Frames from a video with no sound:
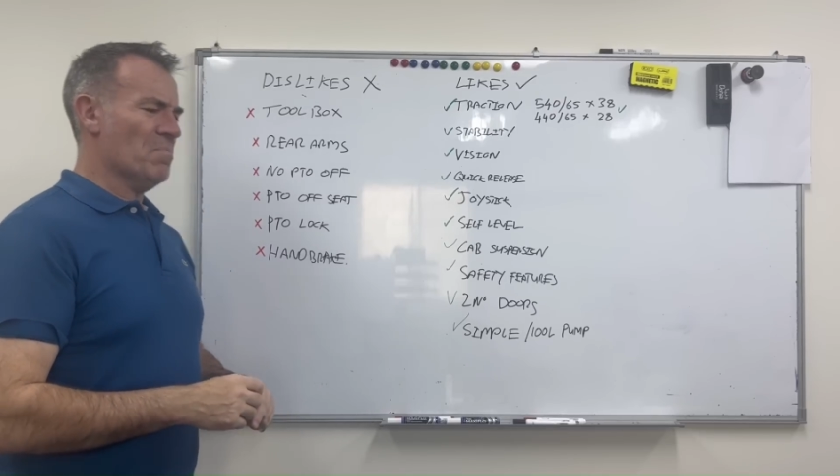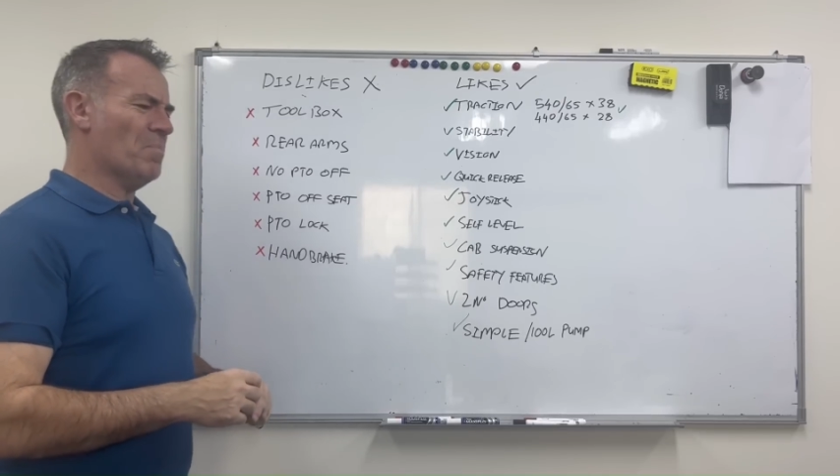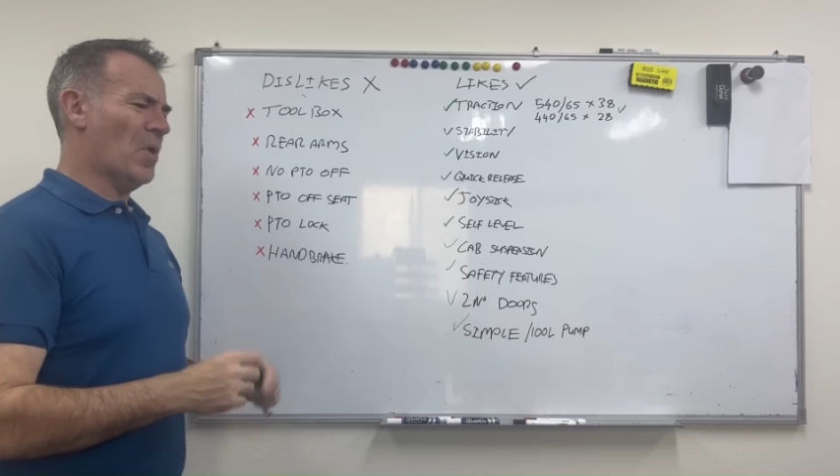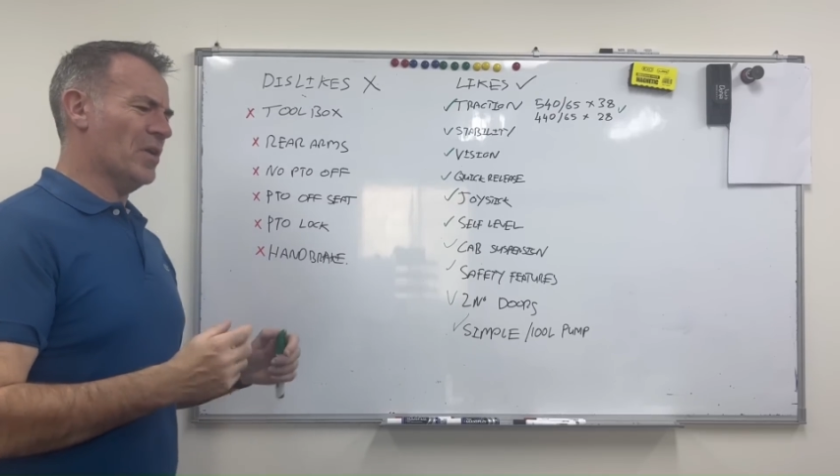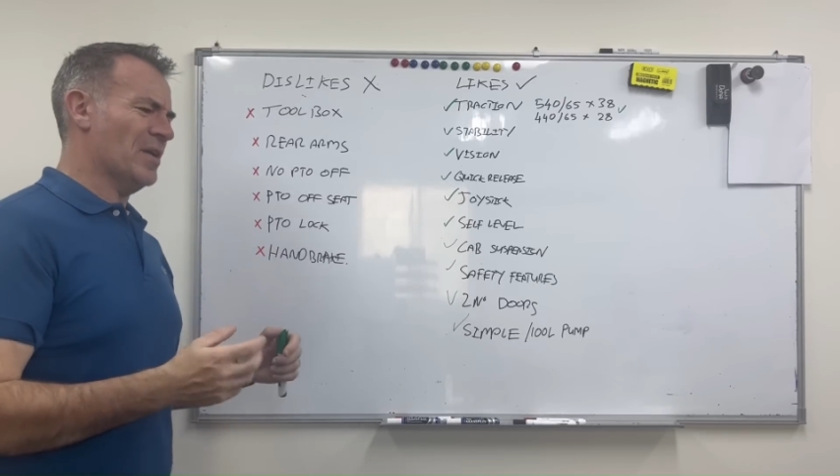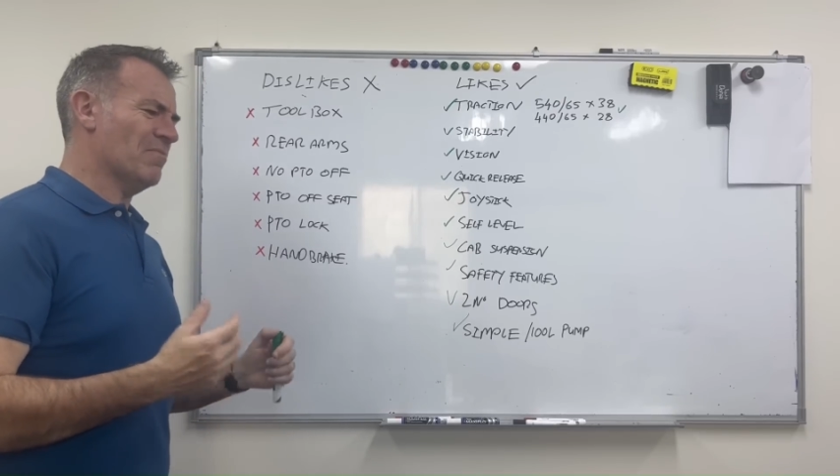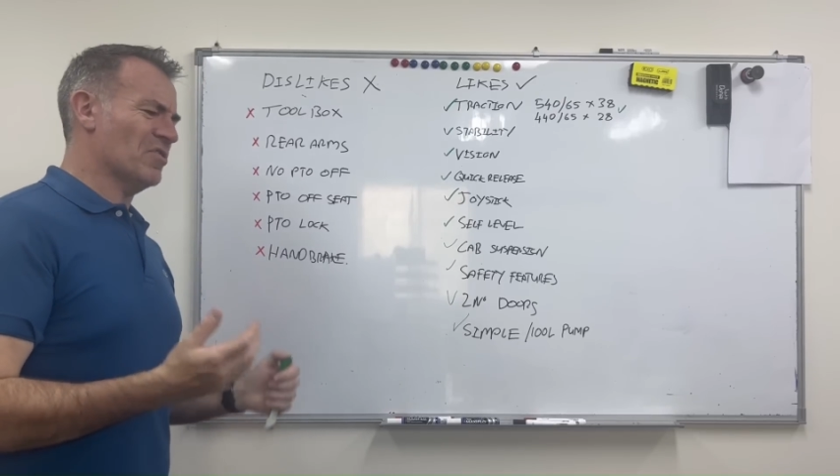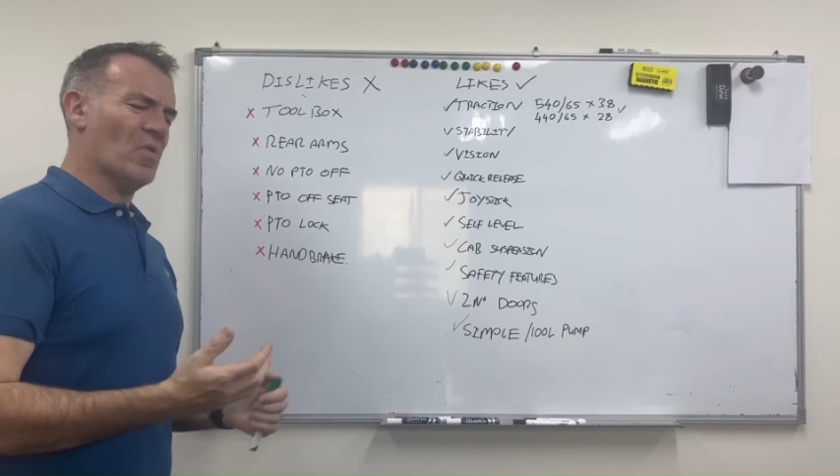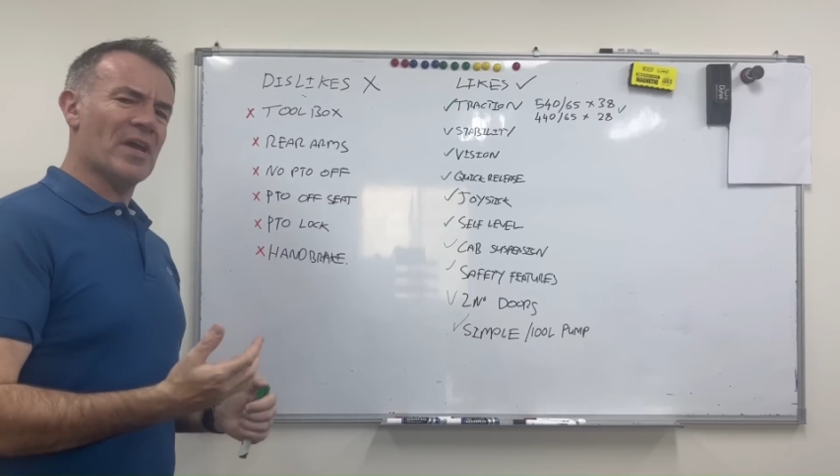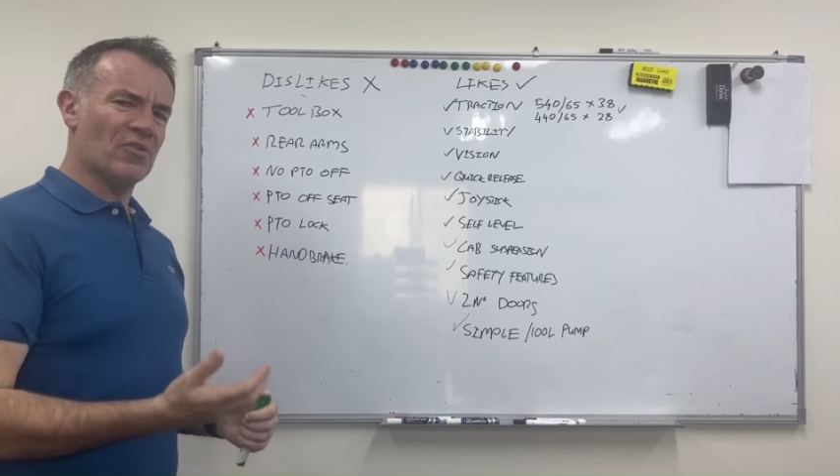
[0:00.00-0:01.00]
but it was
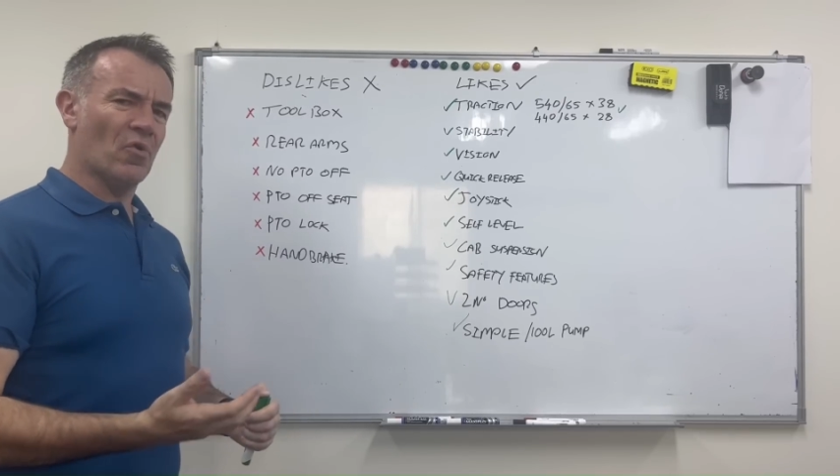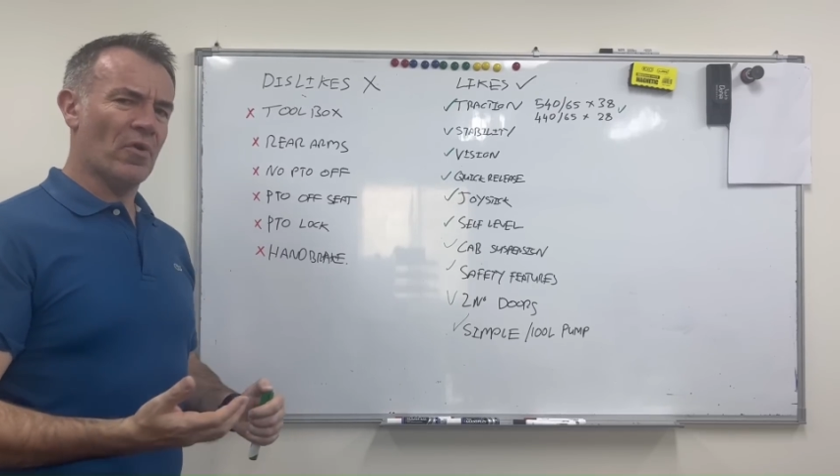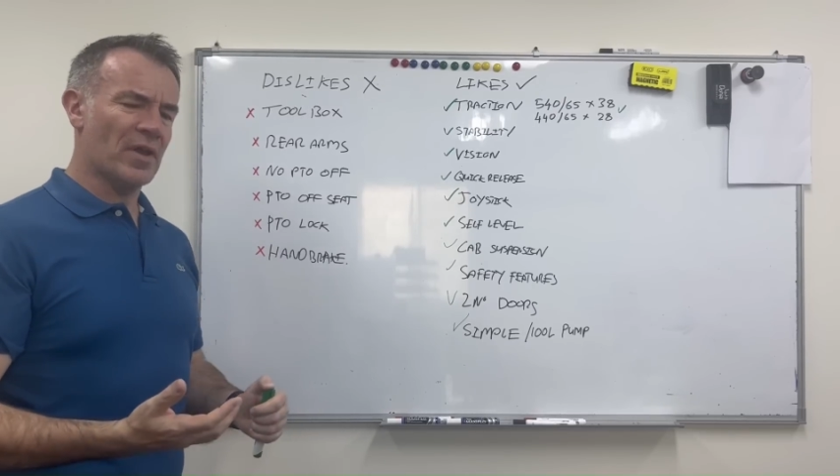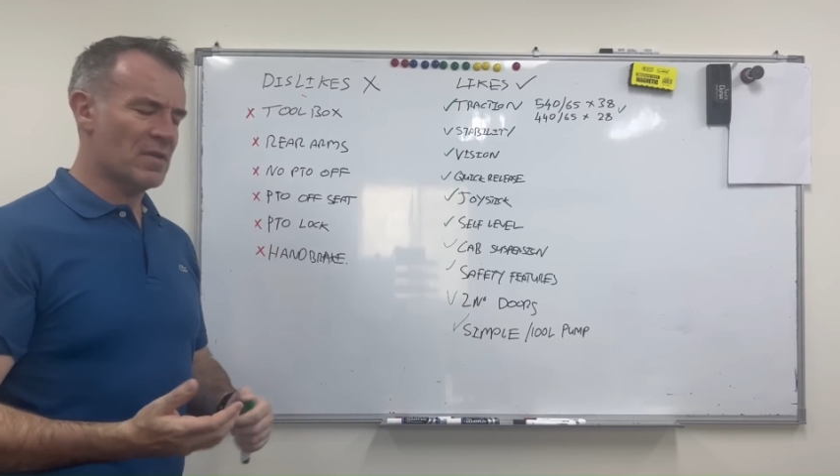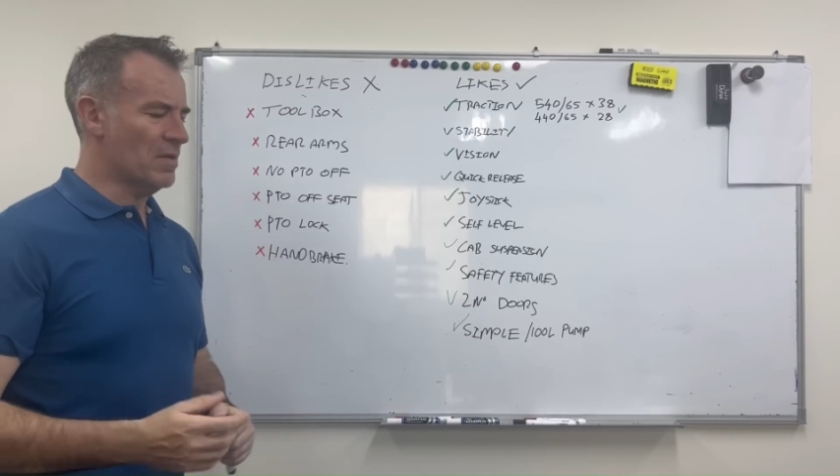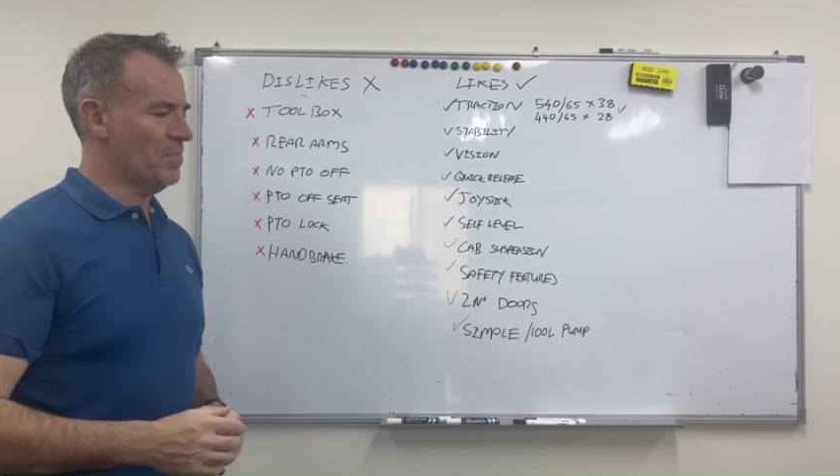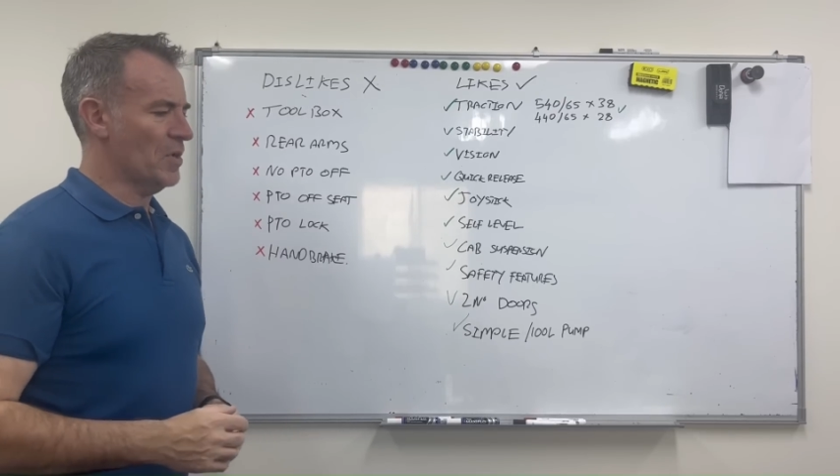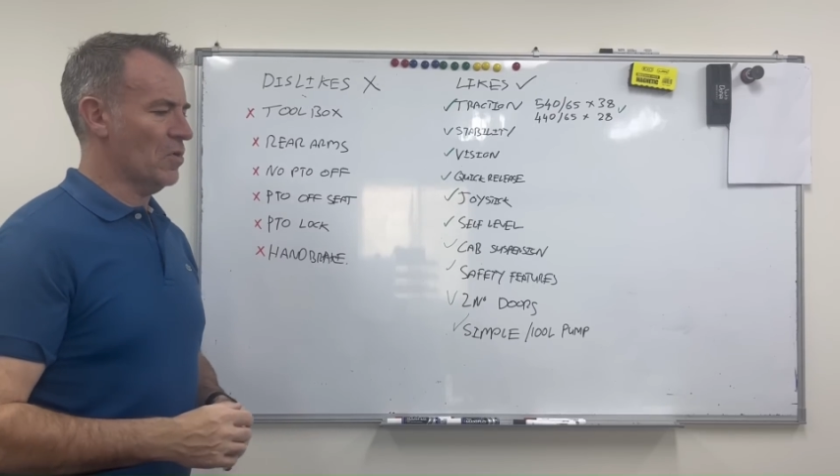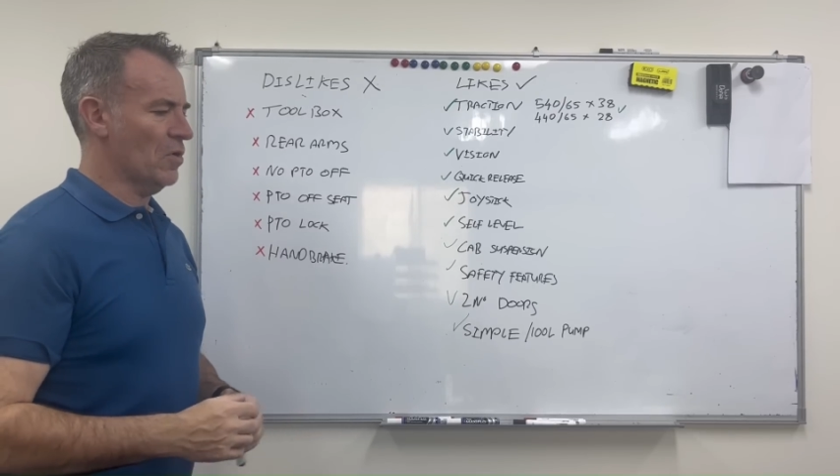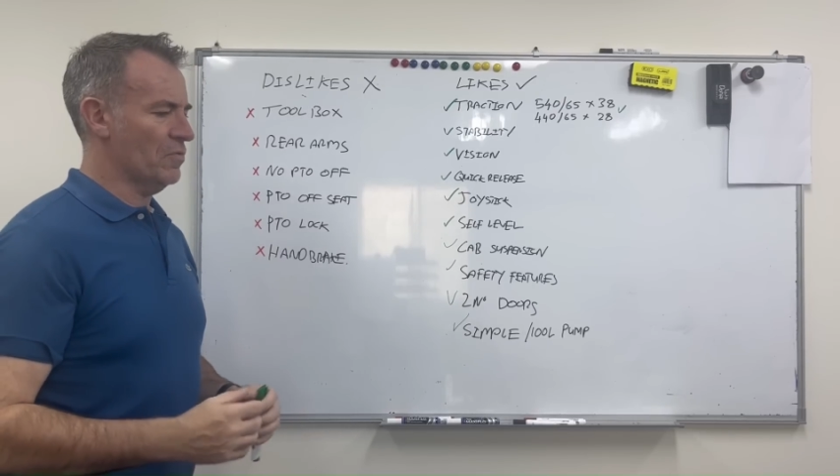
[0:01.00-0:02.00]
quite annoying because